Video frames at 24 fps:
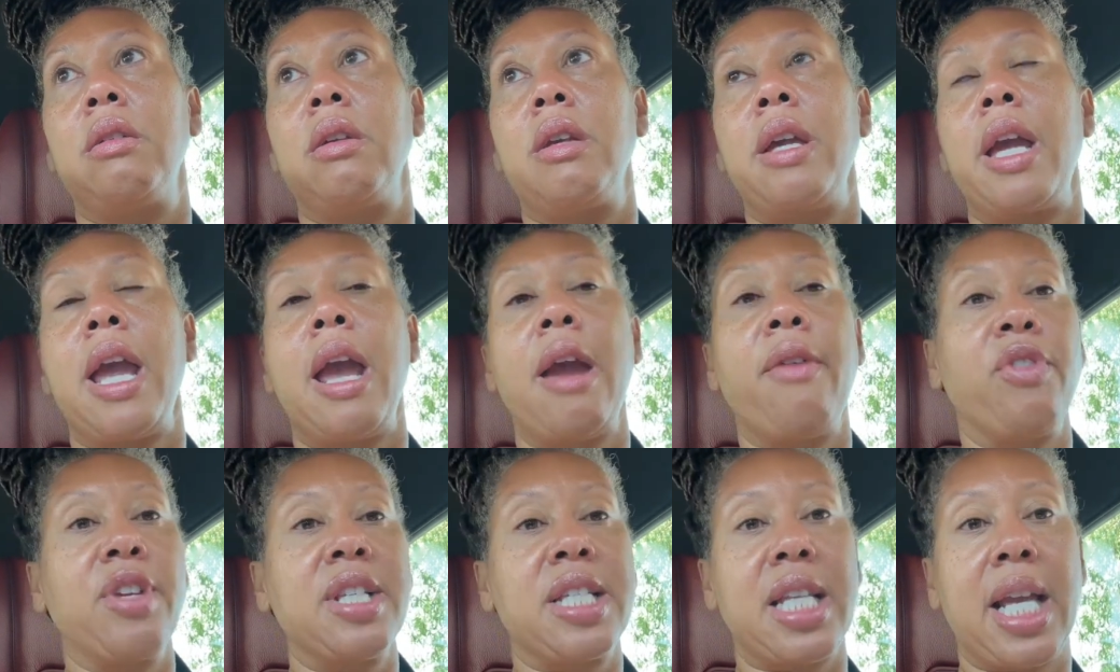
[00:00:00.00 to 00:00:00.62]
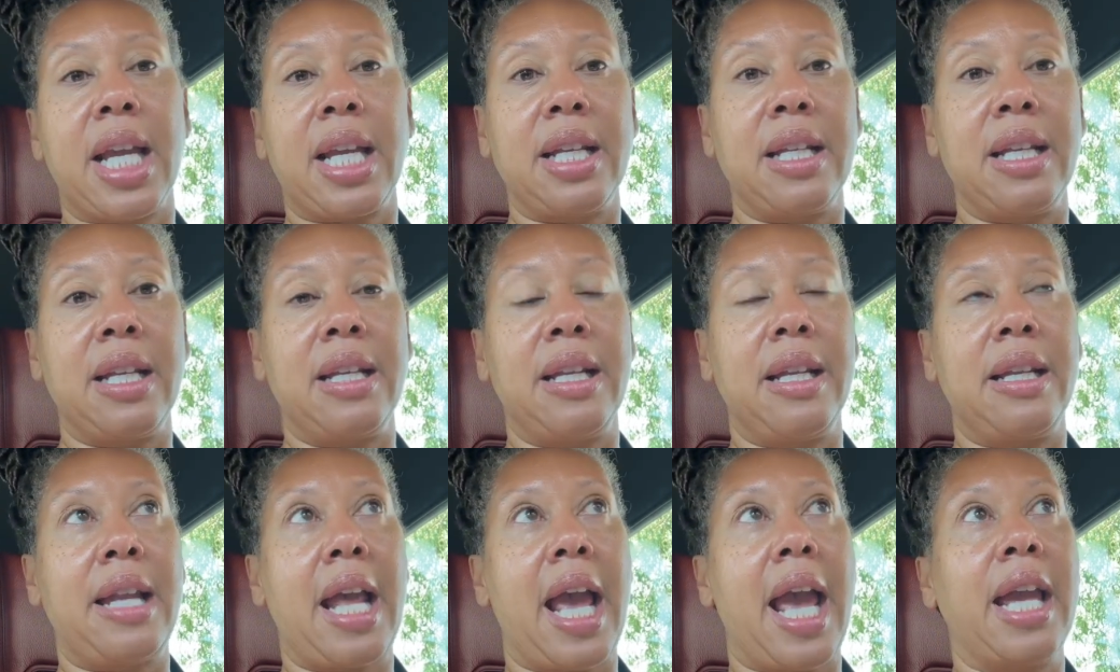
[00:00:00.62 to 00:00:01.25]
every second of
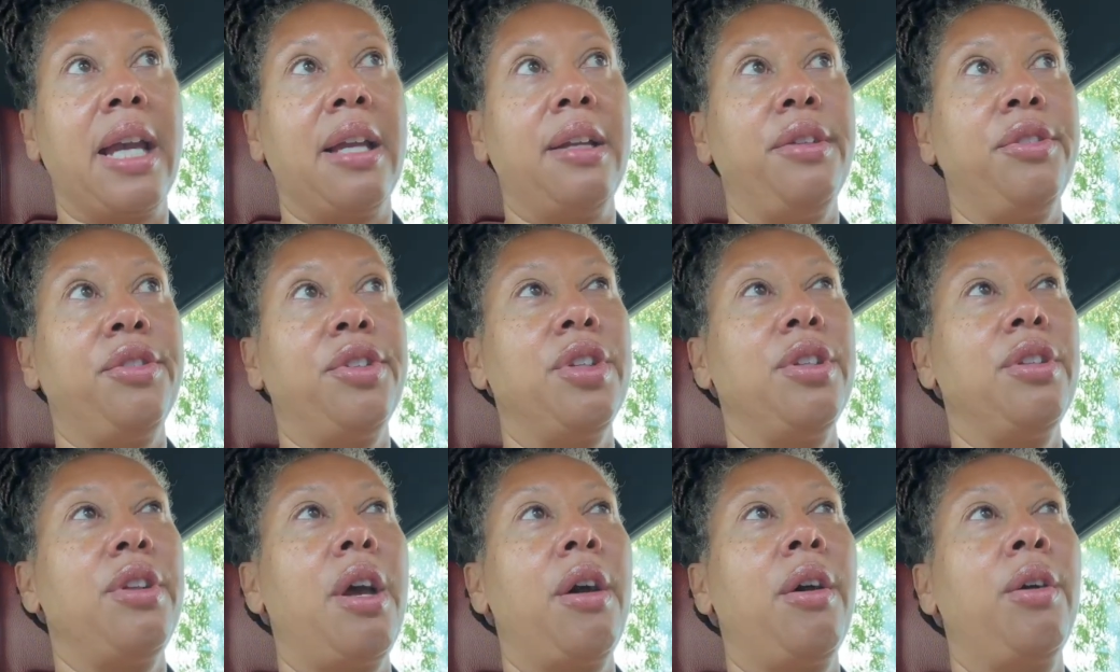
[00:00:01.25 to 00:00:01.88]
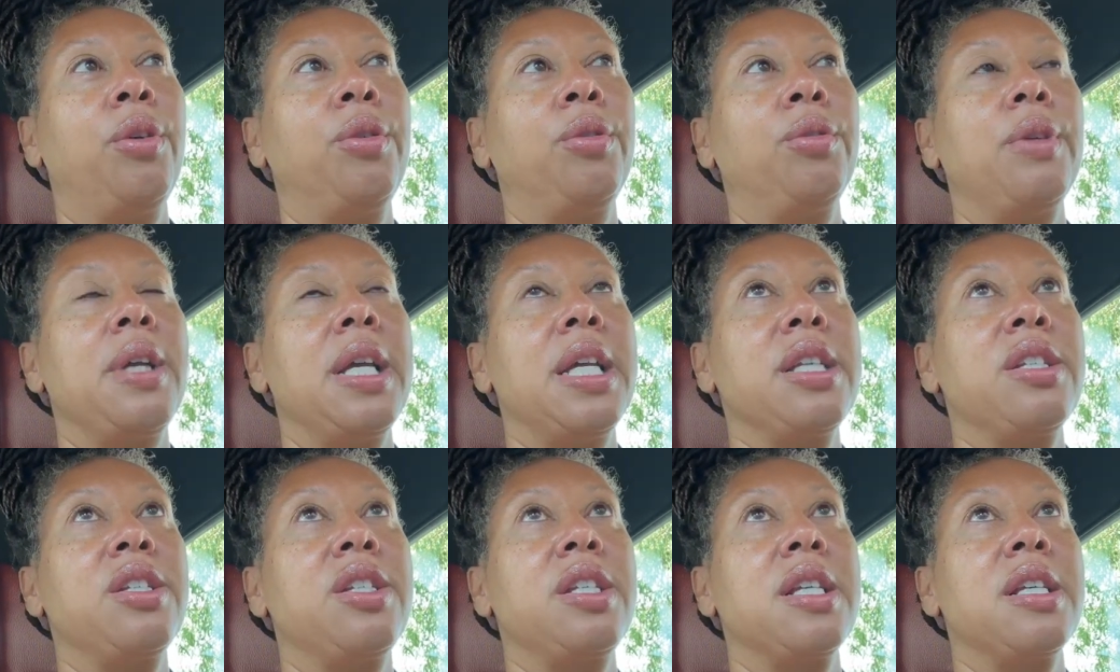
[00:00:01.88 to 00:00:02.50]
the day. You know,
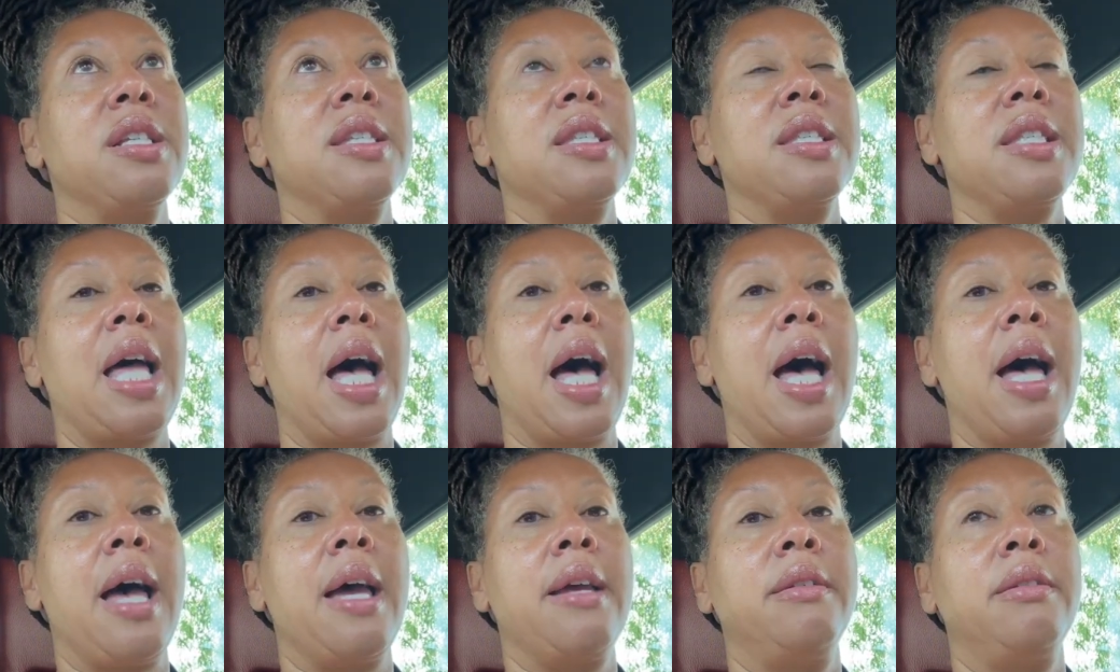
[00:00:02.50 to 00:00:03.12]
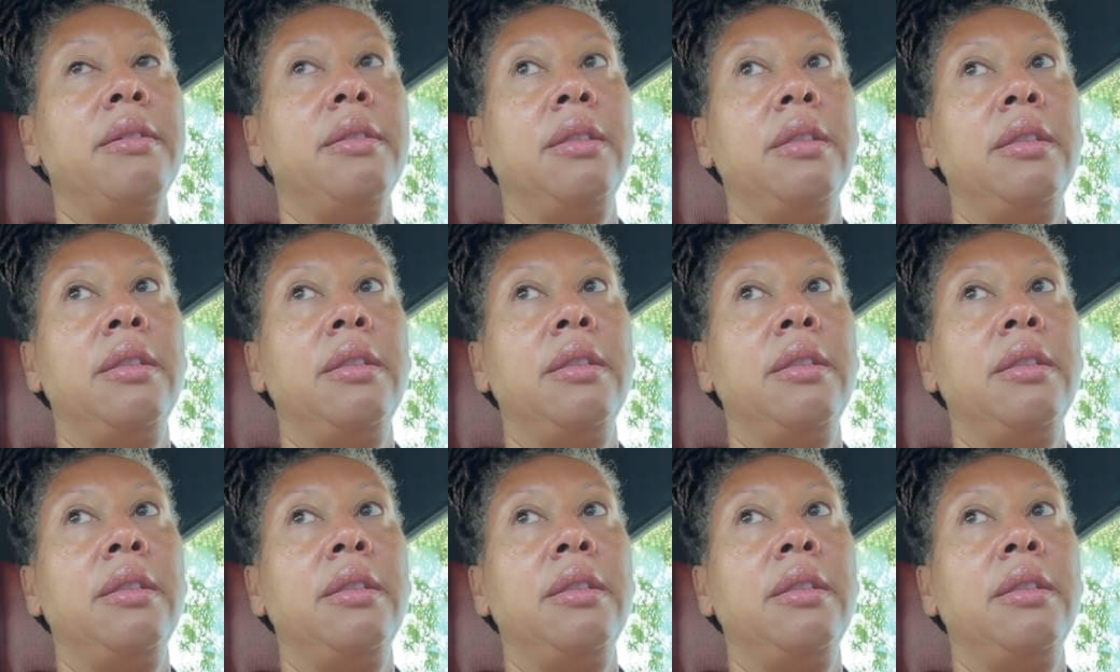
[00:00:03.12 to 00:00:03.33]
it's just not